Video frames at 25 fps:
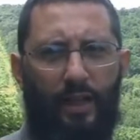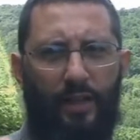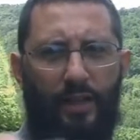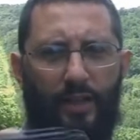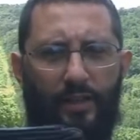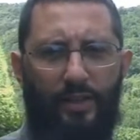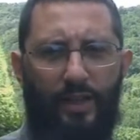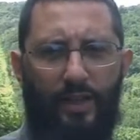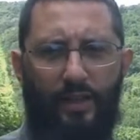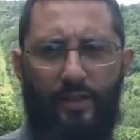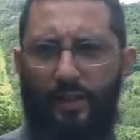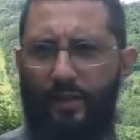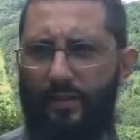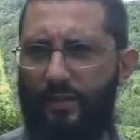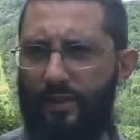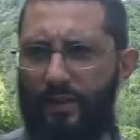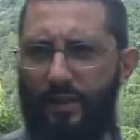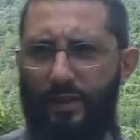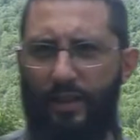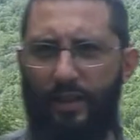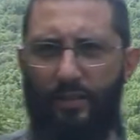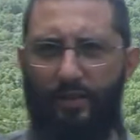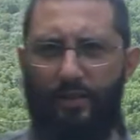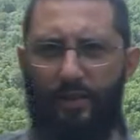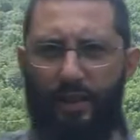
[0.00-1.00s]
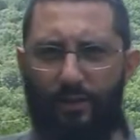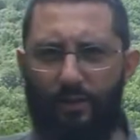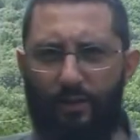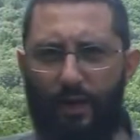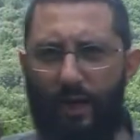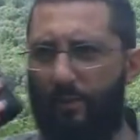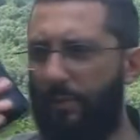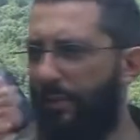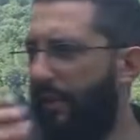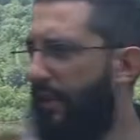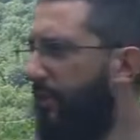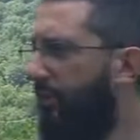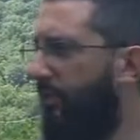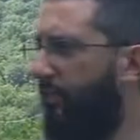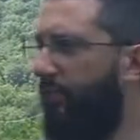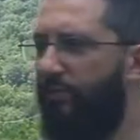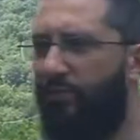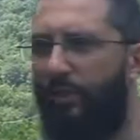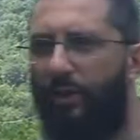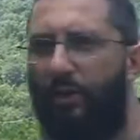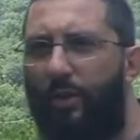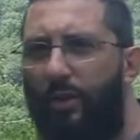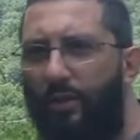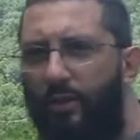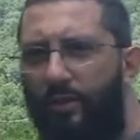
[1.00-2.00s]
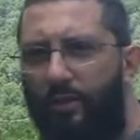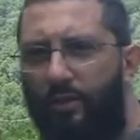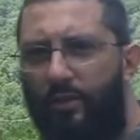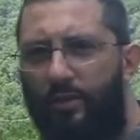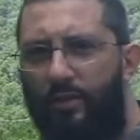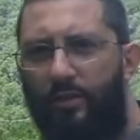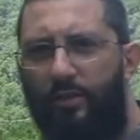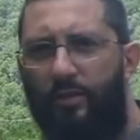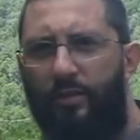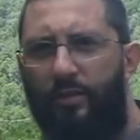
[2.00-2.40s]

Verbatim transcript: And they take that thing and they grab it and they throw it.